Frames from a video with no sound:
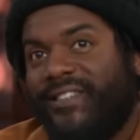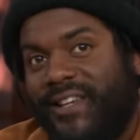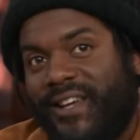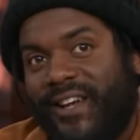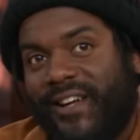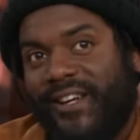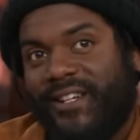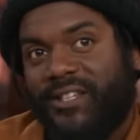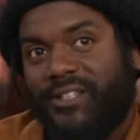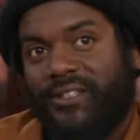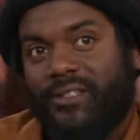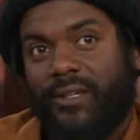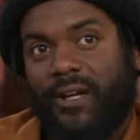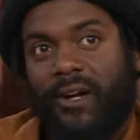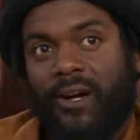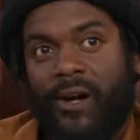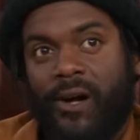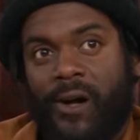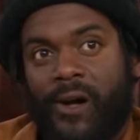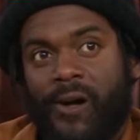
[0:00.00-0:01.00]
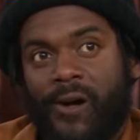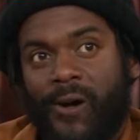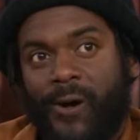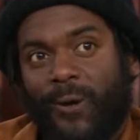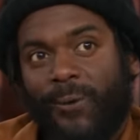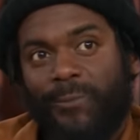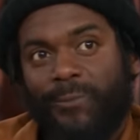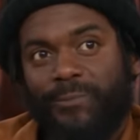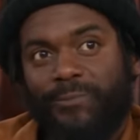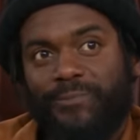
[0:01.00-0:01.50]
yes.
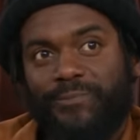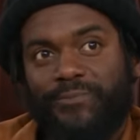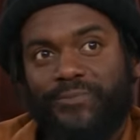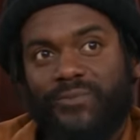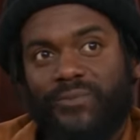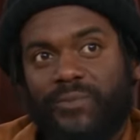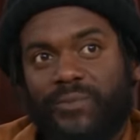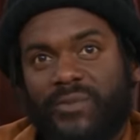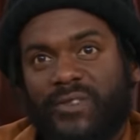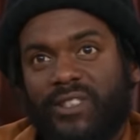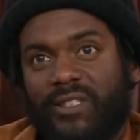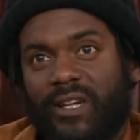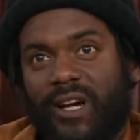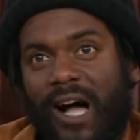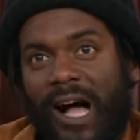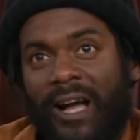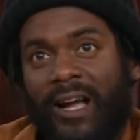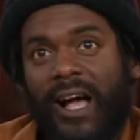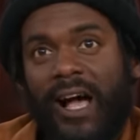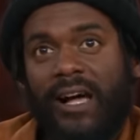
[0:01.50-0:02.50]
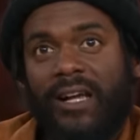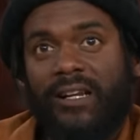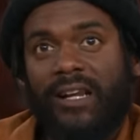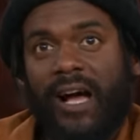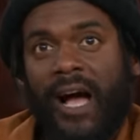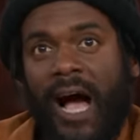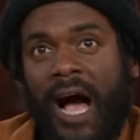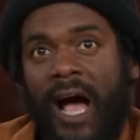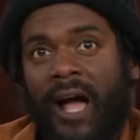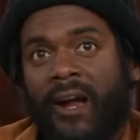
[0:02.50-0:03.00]
Um, I got
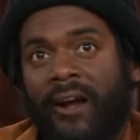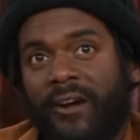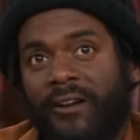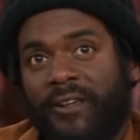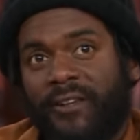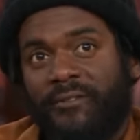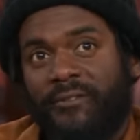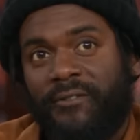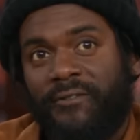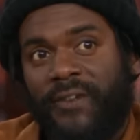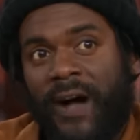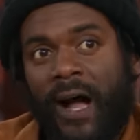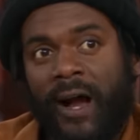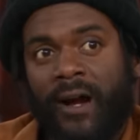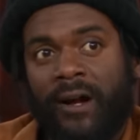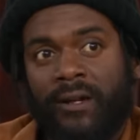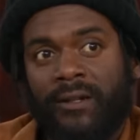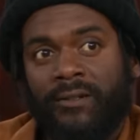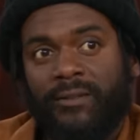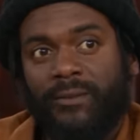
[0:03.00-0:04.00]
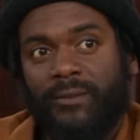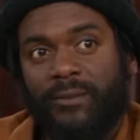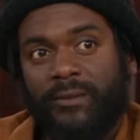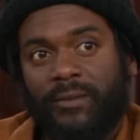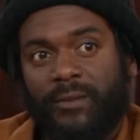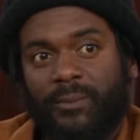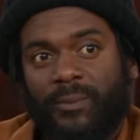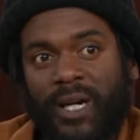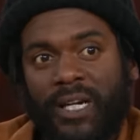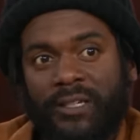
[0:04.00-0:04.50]
hired and fired
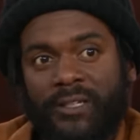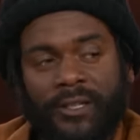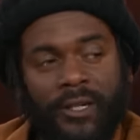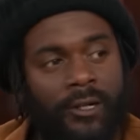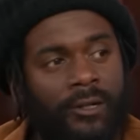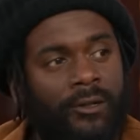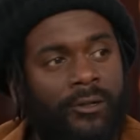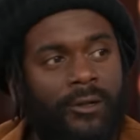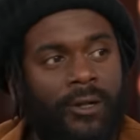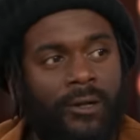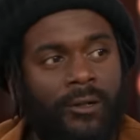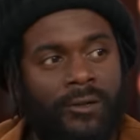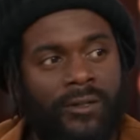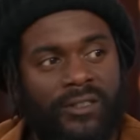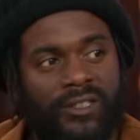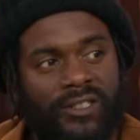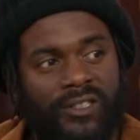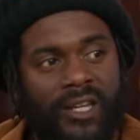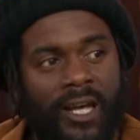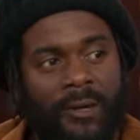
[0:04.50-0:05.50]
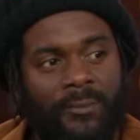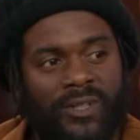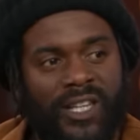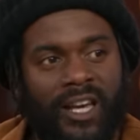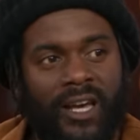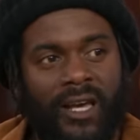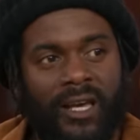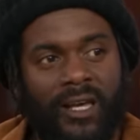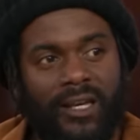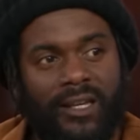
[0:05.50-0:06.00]
by Sheryl Crow on the same
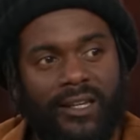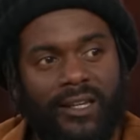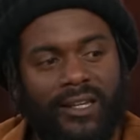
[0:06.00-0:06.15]
day.